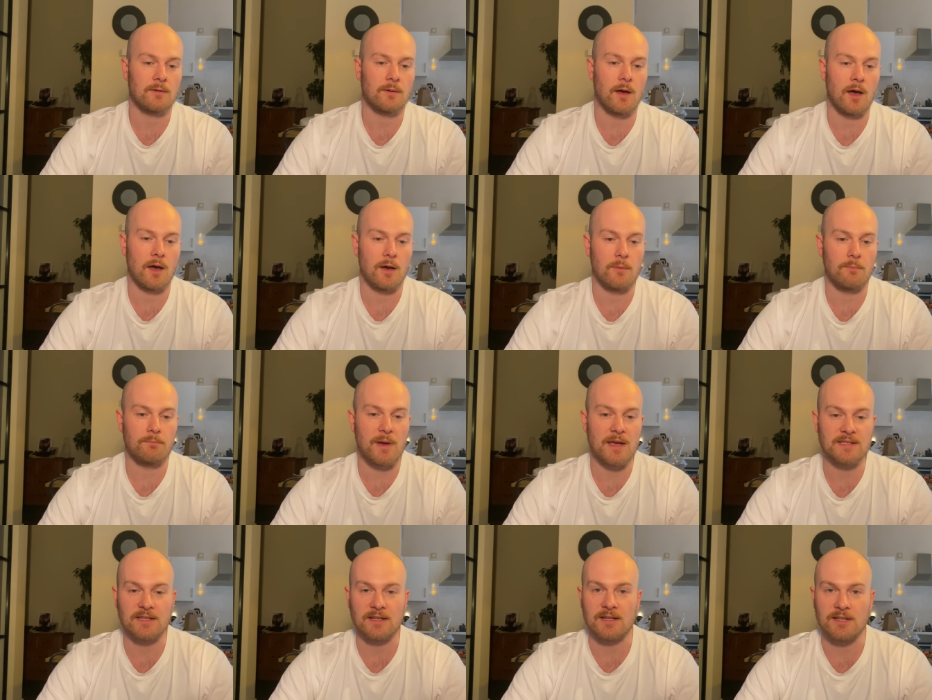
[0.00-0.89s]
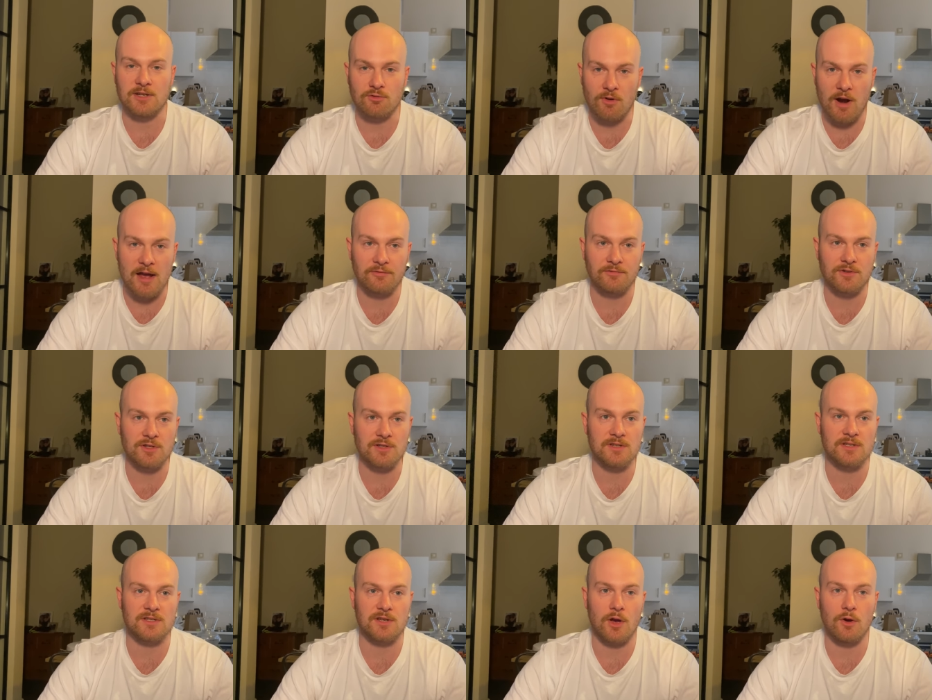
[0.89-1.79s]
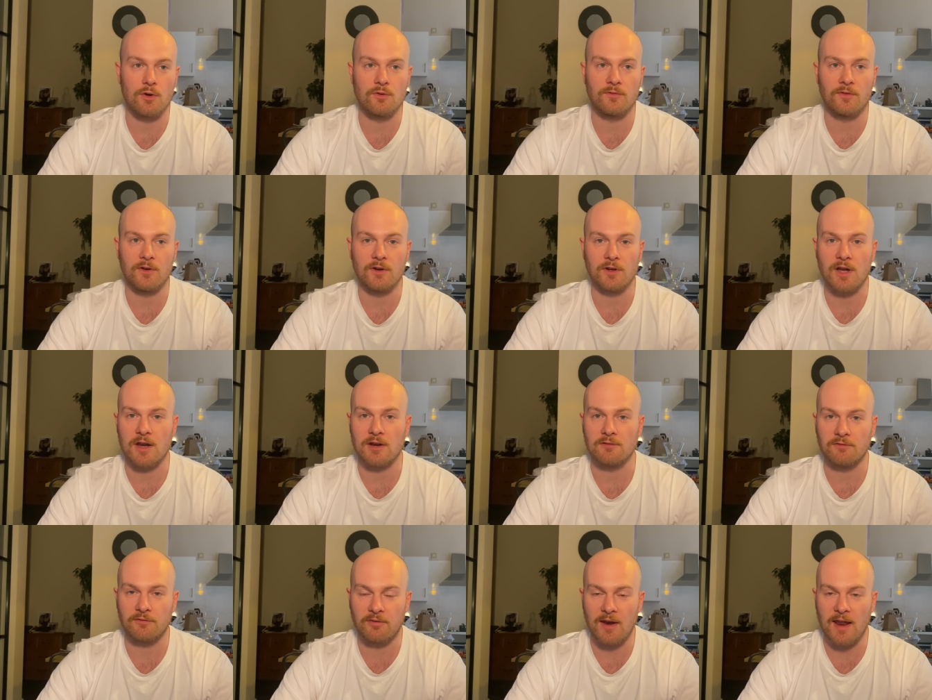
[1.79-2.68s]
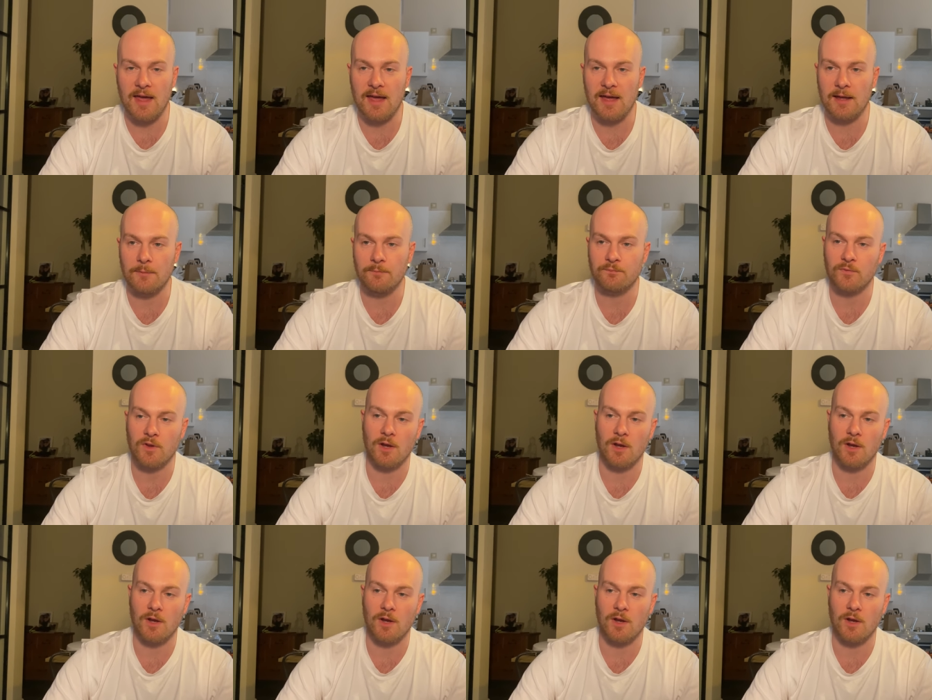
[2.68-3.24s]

uh, basically grafters over kind of flair.